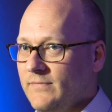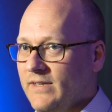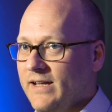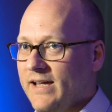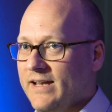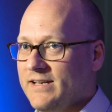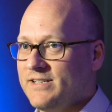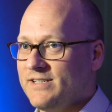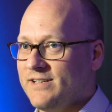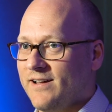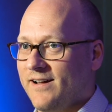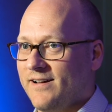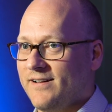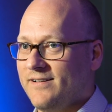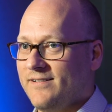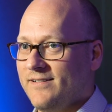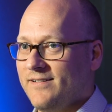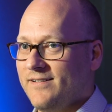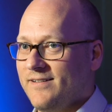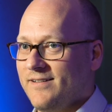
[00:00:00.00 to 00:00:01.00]
it's a
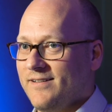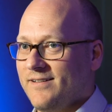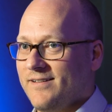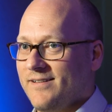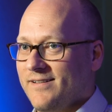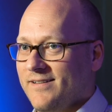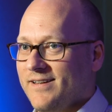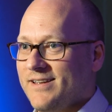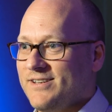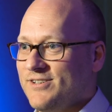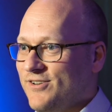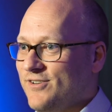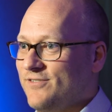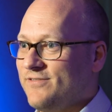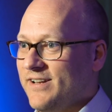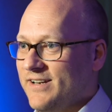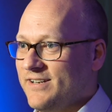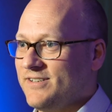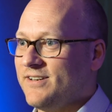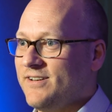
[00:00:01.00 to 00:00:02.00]
good
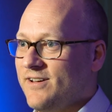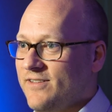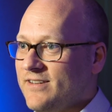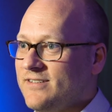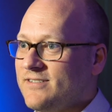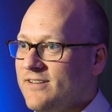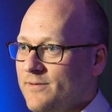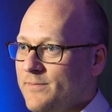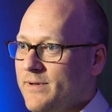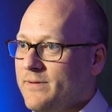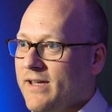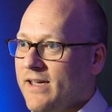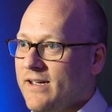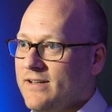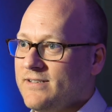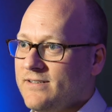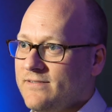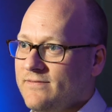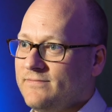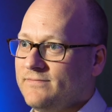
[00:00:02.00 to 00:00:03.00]
feeling to know that's going to be the
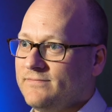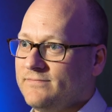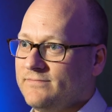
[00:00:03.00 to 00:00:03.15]
case.